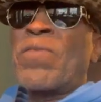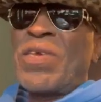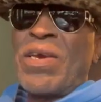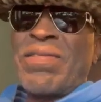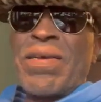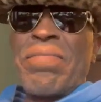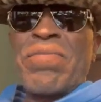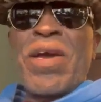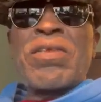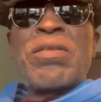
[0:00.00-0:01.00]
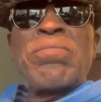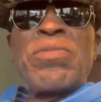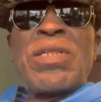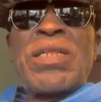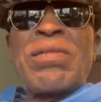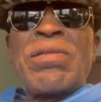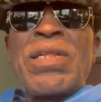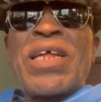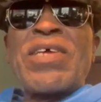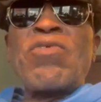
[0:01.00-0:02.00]
Yes, I'm talking
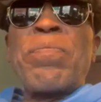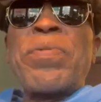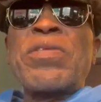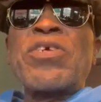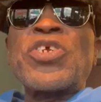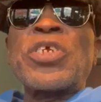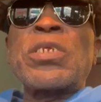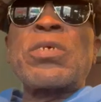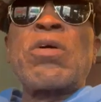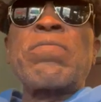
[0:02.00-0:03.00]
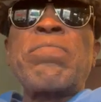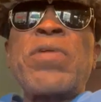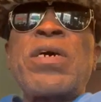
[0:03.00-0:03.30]
to a lot of you piece of shit on